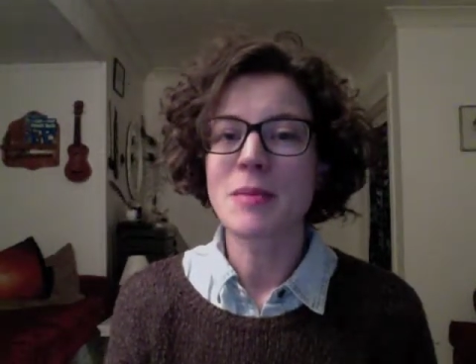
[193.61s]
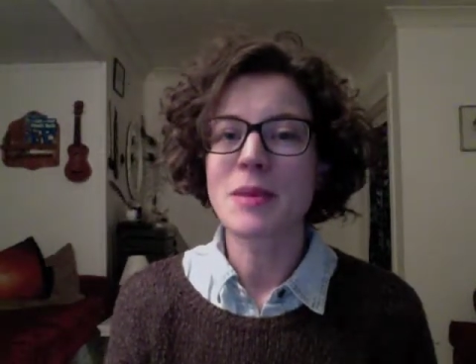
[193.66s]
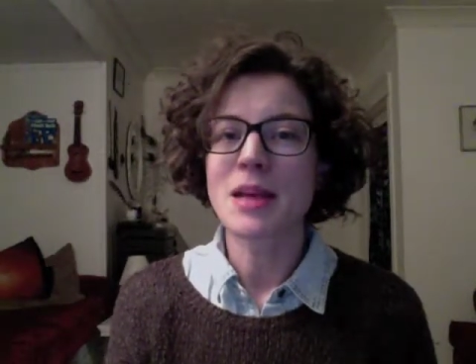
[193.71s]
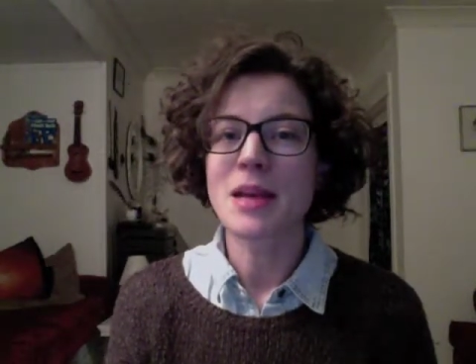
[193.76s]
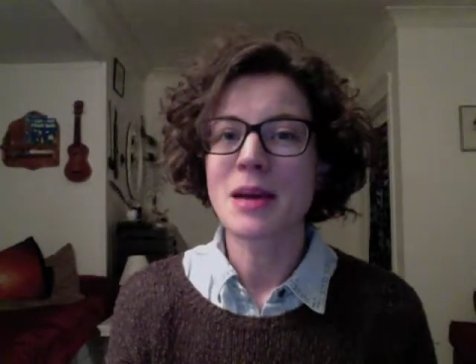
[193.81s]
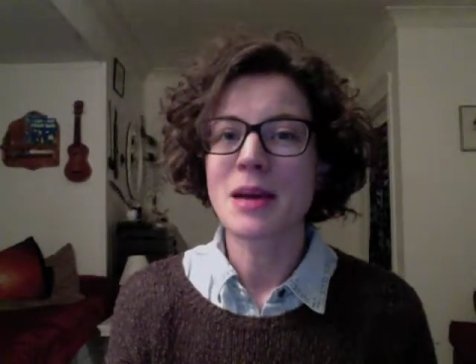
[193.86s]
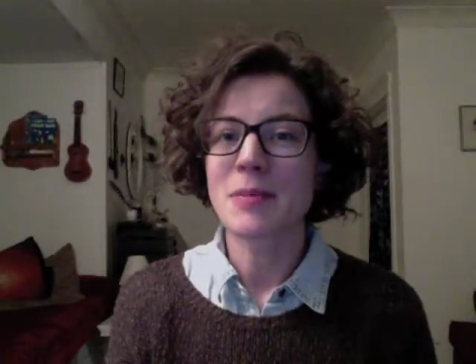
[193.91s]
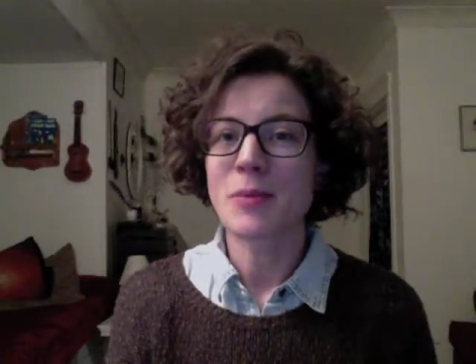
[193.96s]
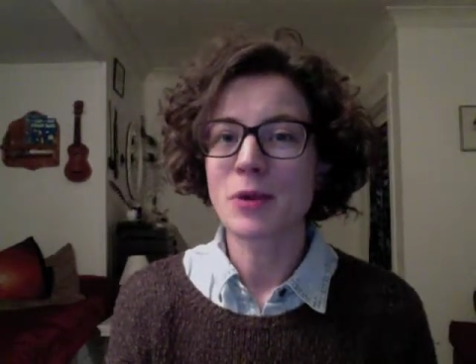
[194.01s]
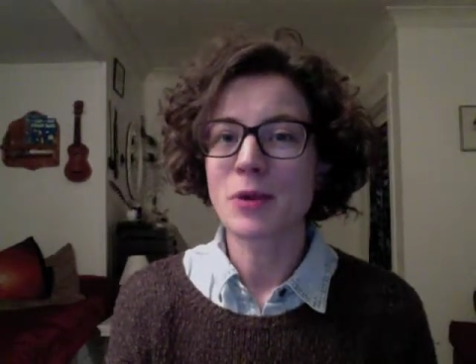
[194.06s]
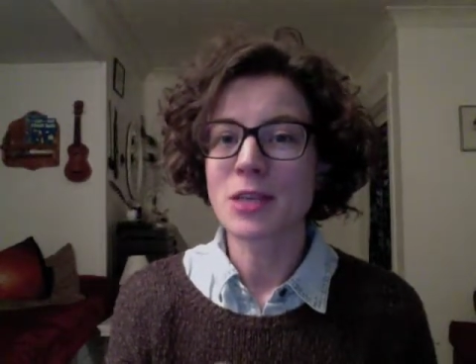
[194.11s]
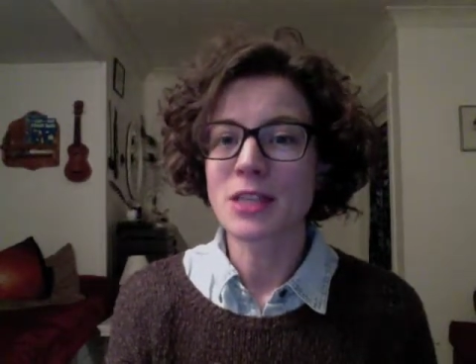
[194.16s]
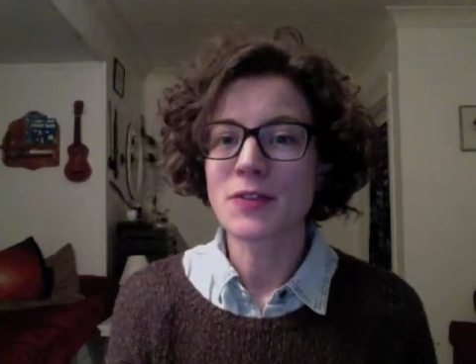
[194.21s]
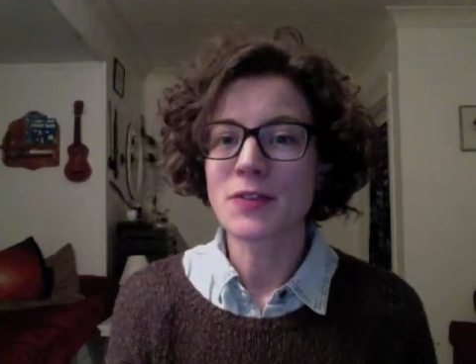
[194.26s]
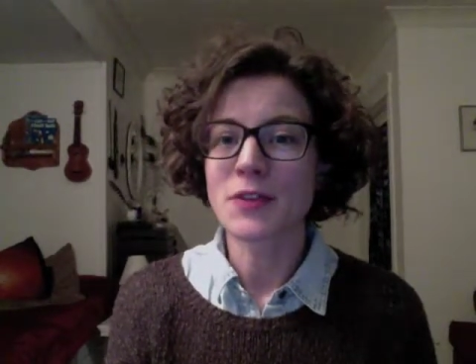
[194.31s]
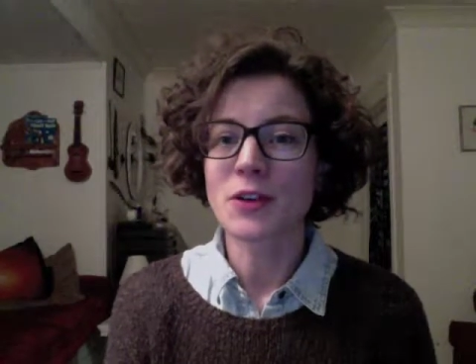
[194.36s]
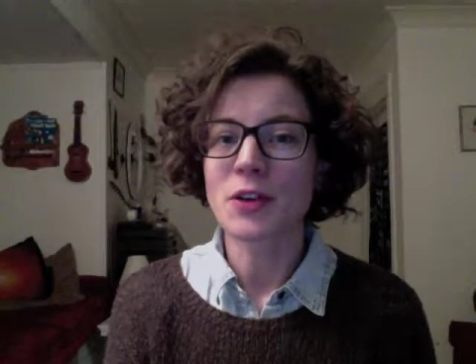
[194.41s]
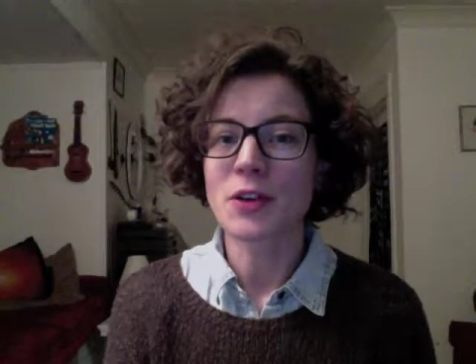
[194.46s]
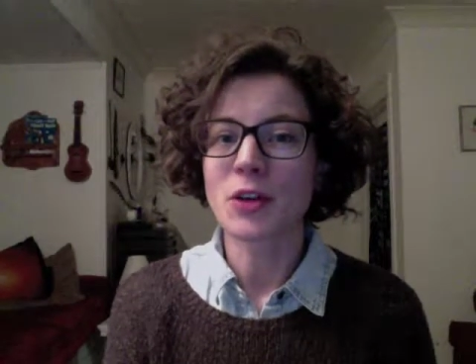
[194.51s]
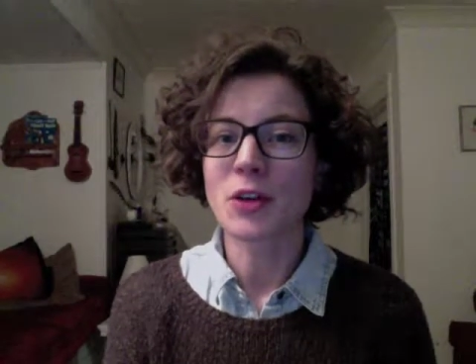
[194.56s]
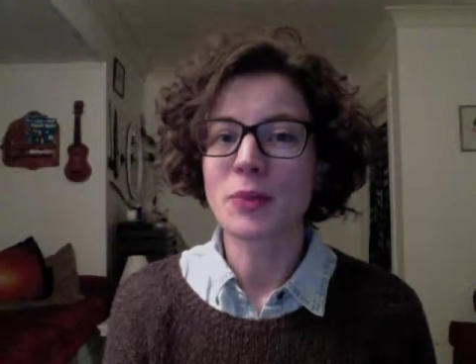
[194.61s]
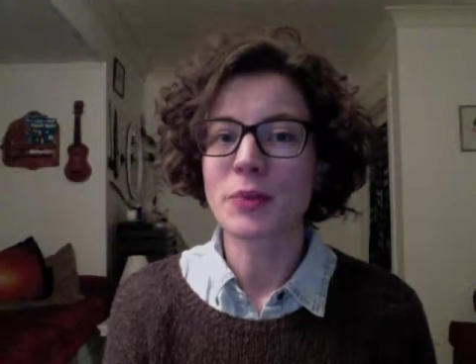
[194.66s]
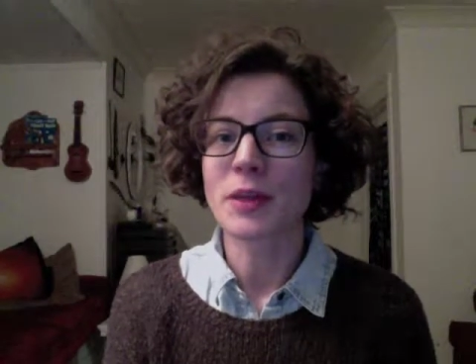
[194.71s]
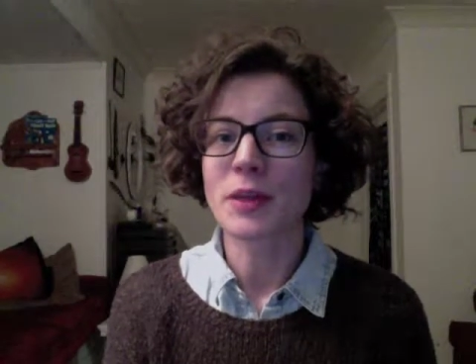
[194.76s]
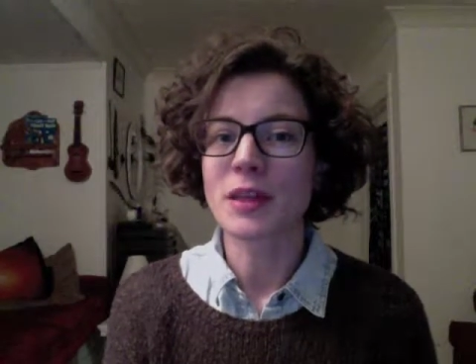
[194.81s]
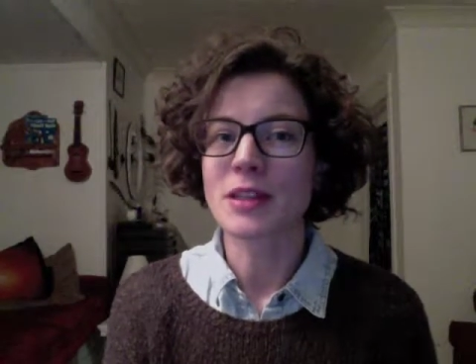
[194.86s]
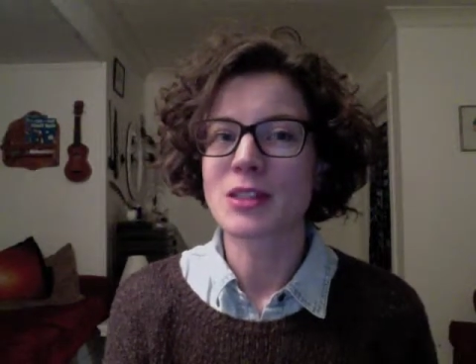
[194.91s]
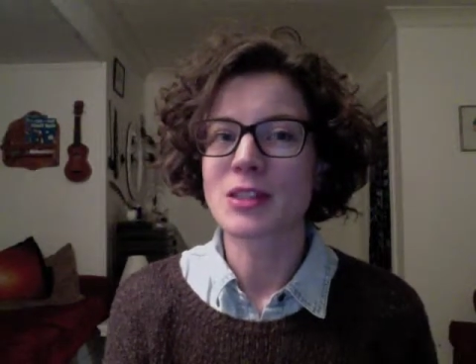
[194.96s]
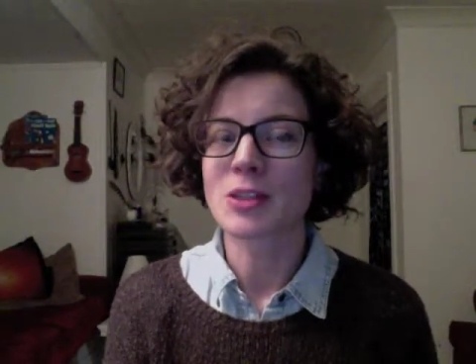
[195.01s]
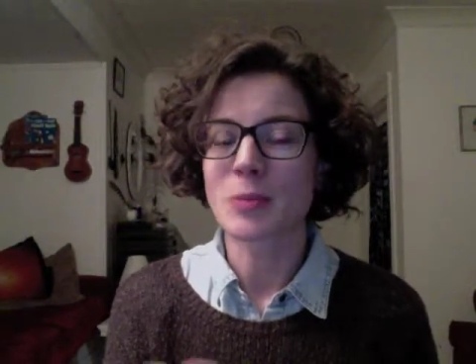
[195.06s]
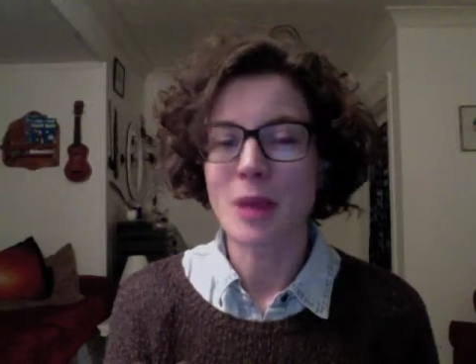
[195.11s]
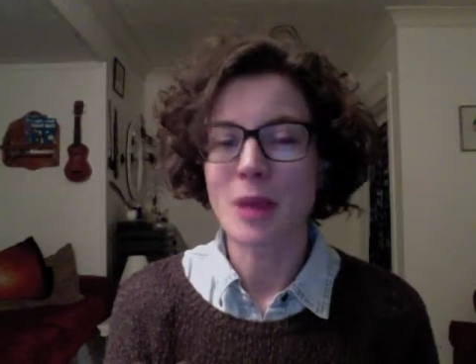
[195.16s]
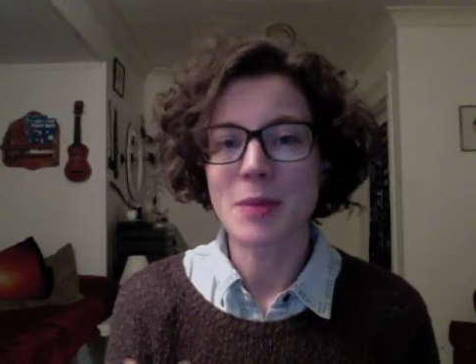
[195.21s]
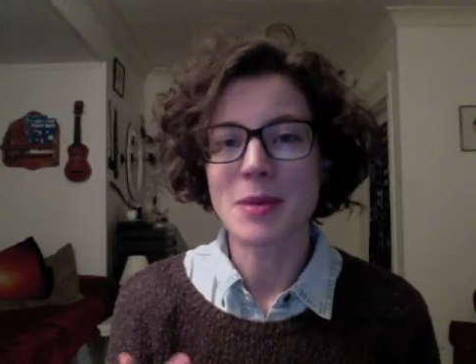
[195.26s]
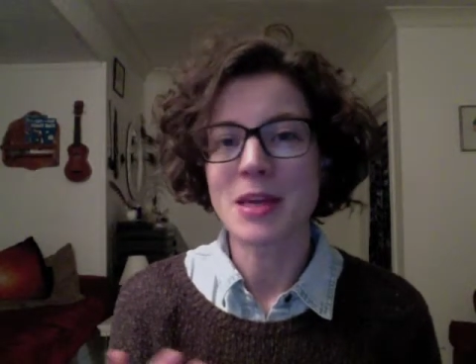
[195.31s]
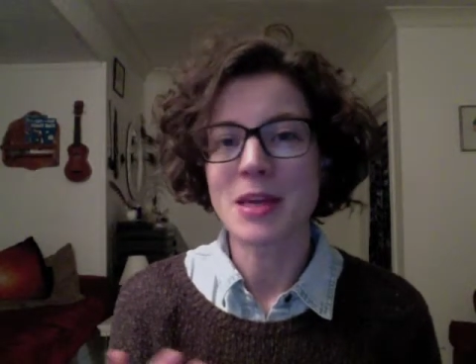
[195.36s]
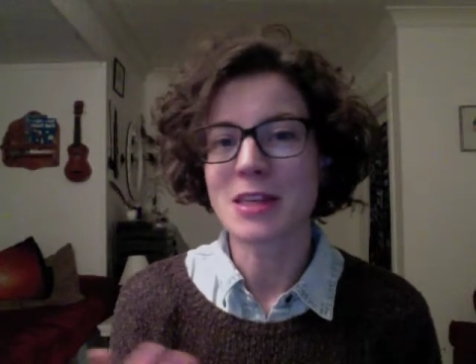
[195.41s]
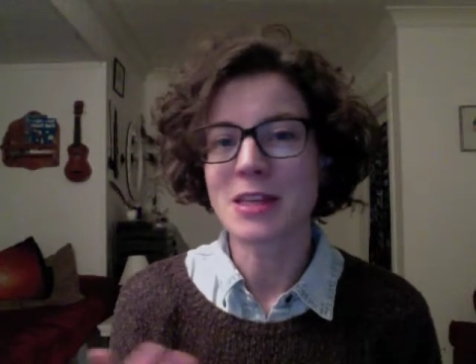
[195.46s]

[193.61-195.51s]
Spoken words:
become more difficult because your baby